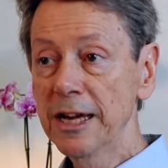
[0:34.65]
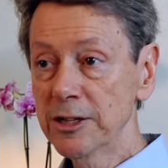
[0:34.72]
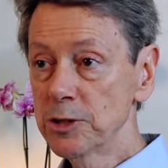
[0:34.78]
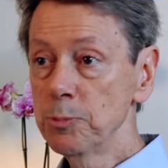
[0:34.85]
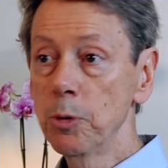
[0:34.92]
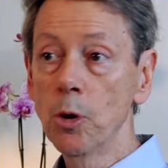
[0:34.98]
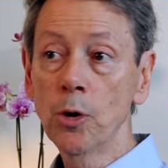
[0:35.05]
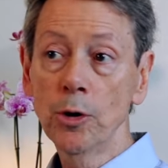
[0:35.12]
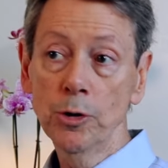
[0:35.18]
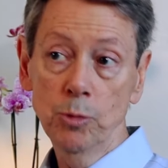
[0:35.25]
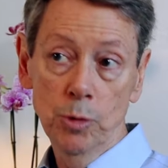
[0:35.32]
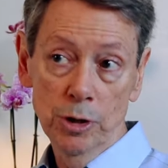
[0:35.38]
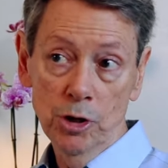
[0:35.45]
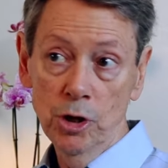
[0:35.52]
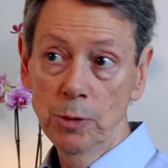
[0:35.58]
explored
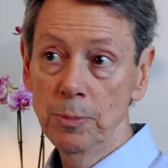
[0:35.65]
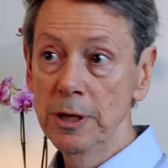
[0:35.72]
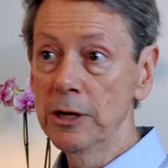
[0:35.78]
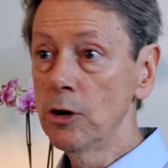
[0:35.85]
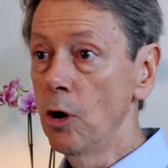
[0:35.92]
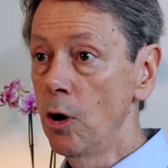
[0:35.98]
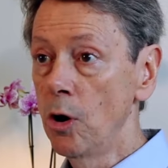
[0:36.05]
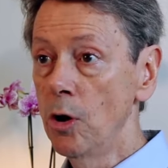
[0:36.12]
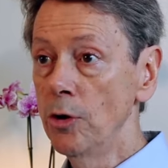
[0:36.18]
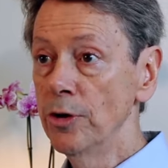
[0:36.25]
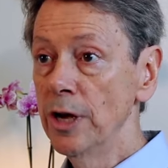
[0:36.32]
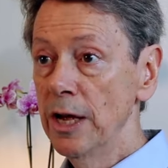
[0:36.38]
what could be called